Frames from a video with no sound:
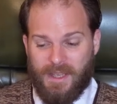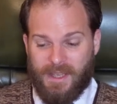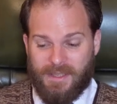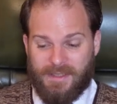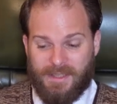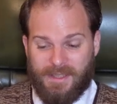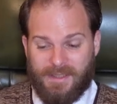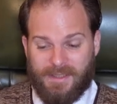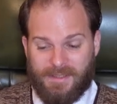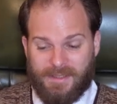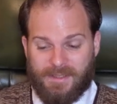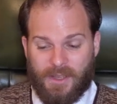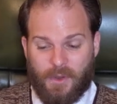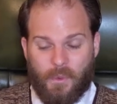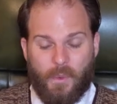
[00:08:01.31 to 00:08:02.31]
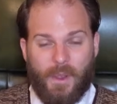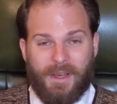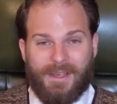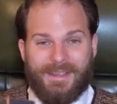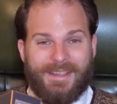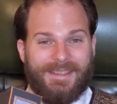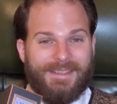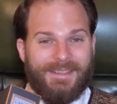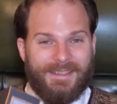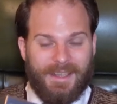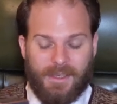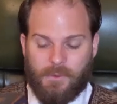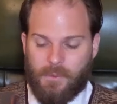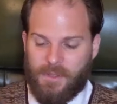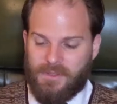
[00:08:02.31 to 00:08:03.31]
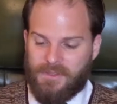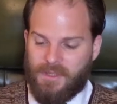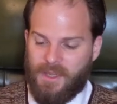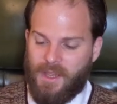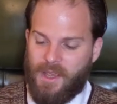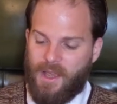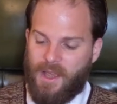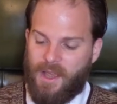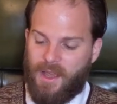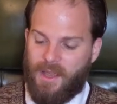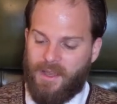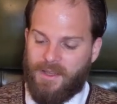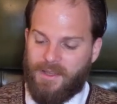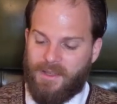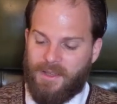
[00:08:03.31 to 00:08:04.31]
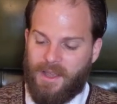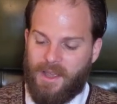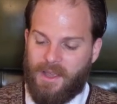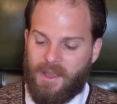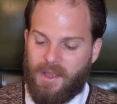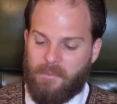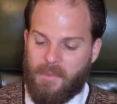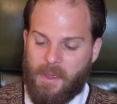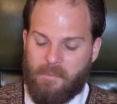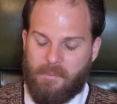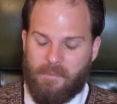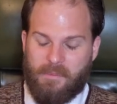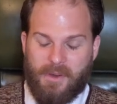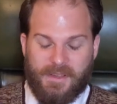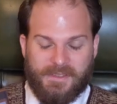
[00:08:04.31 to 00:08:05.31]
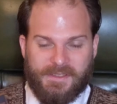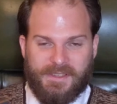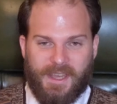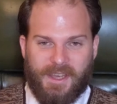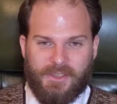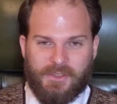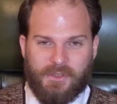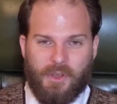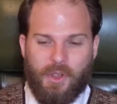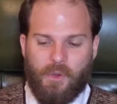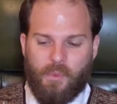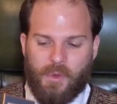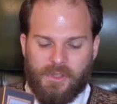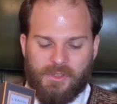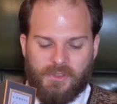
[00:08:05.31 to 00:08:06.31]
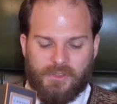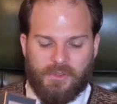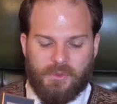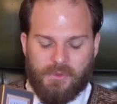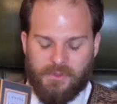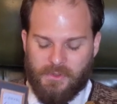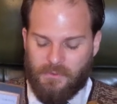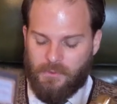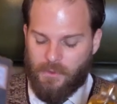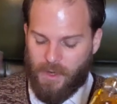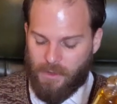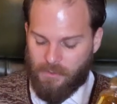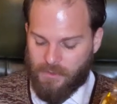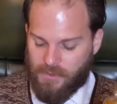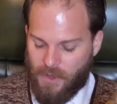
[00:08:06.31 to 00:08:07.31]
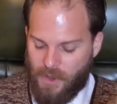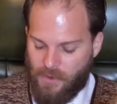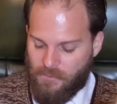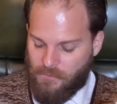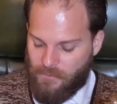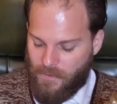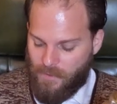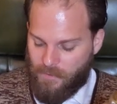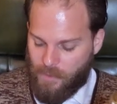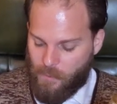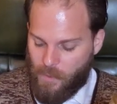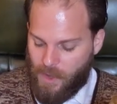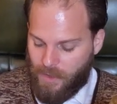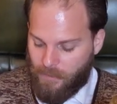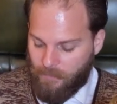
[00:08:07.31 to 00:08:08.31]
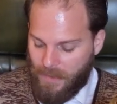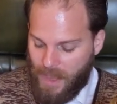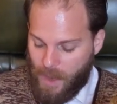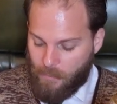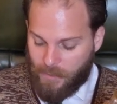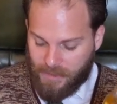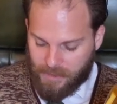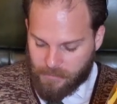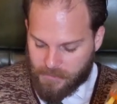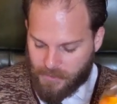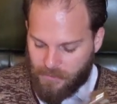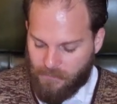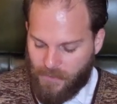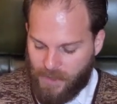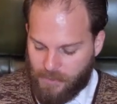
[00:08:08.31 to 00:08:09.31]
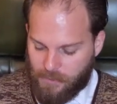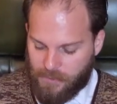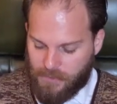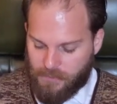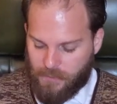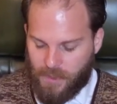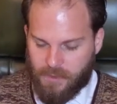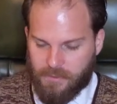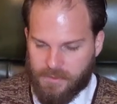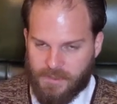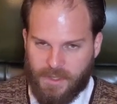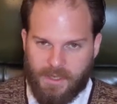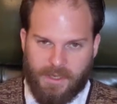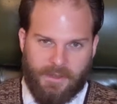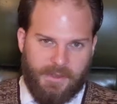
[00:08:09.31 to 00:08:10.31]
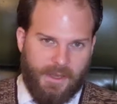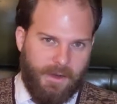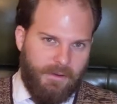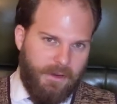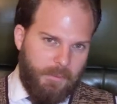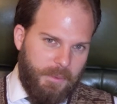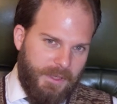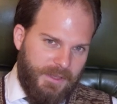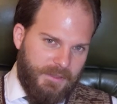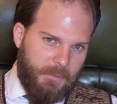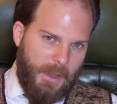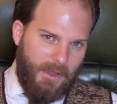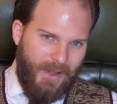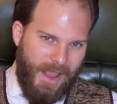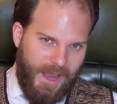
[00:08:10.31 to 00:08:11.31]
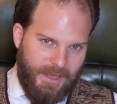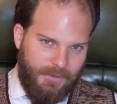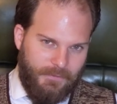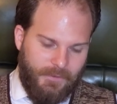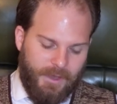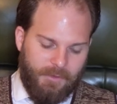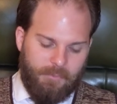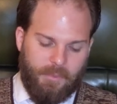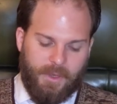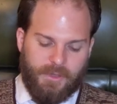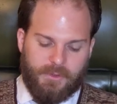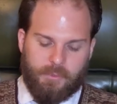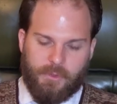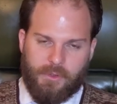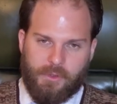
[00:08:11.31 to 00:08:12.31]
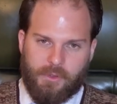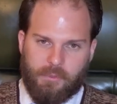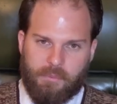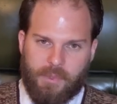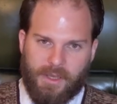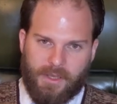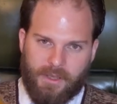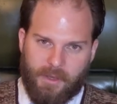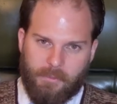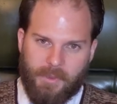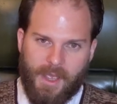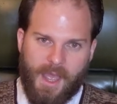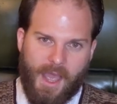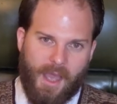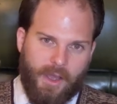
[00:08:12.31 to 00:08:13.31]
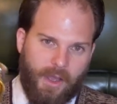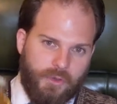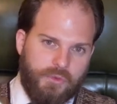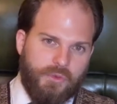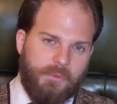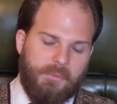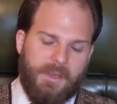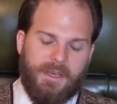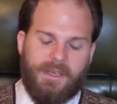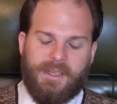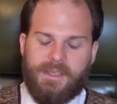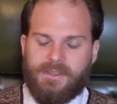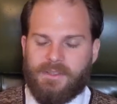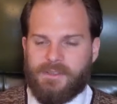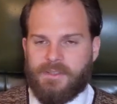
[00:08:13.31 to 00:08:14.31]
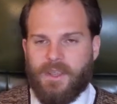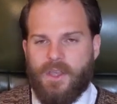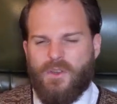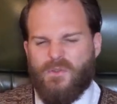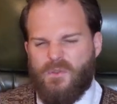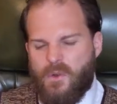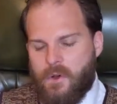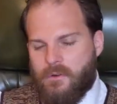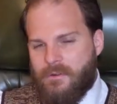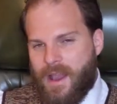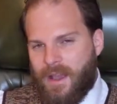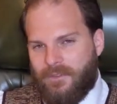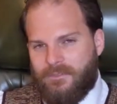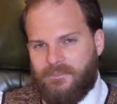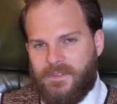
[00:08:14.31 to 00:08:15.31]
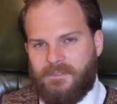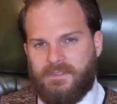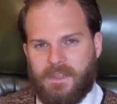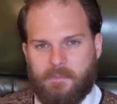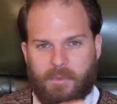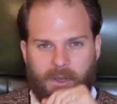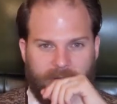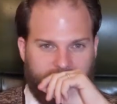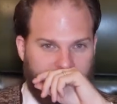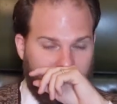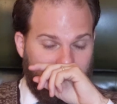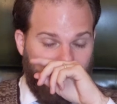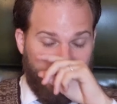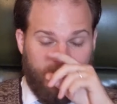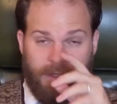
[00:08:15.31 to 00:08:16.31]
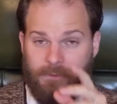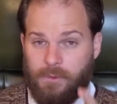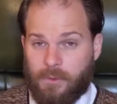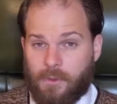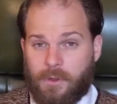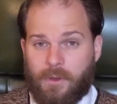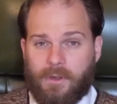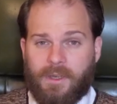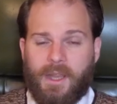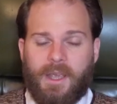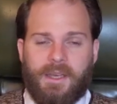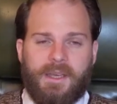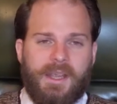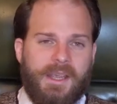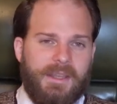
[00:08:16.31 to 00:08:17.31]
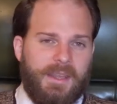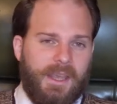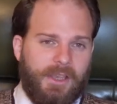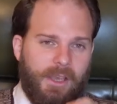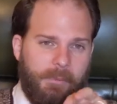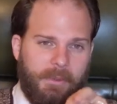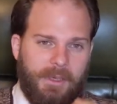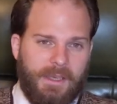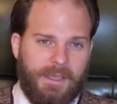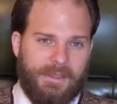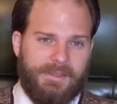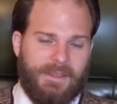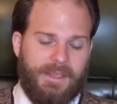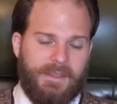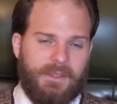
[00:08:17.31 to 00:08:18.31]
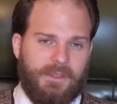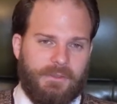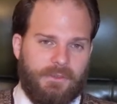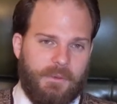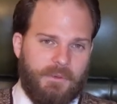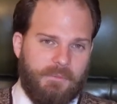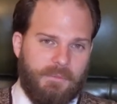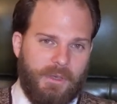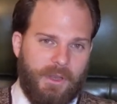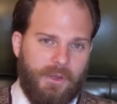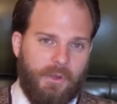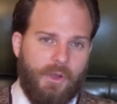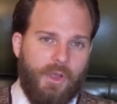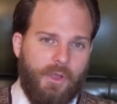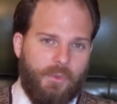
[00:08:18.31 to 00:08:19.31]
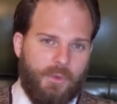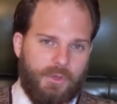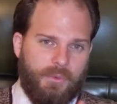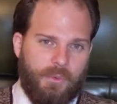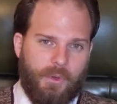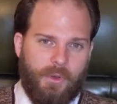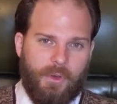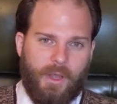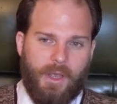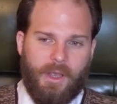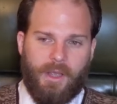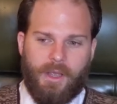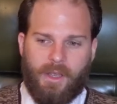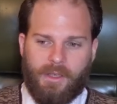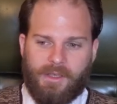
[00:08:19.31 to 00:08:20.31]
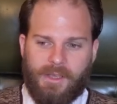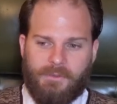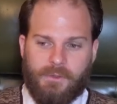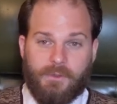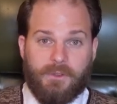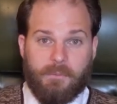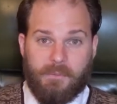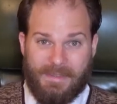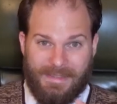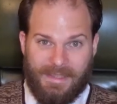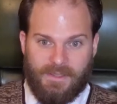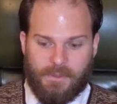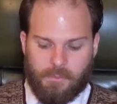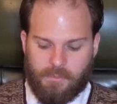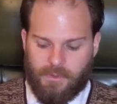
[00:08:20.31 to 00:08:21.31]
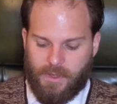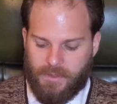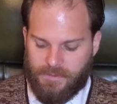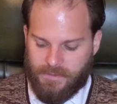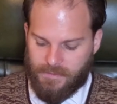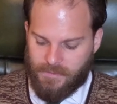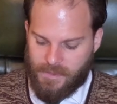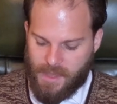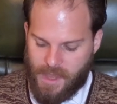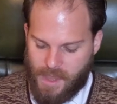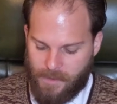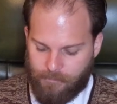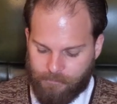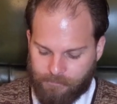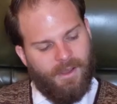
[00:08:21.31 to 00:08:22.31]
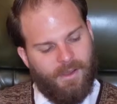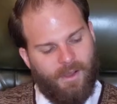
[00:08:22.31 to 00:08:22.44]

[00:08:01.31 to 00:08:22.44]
Indeed, this is quite a distinguished a presentation which suits the fragrance very well. And when it comes to the value of this fragrance, now the RRP is about $85, but you could pick up 100 milliliters for around $50, especially if you look online. There are a couple of links in the description below which will give you some decent prices there.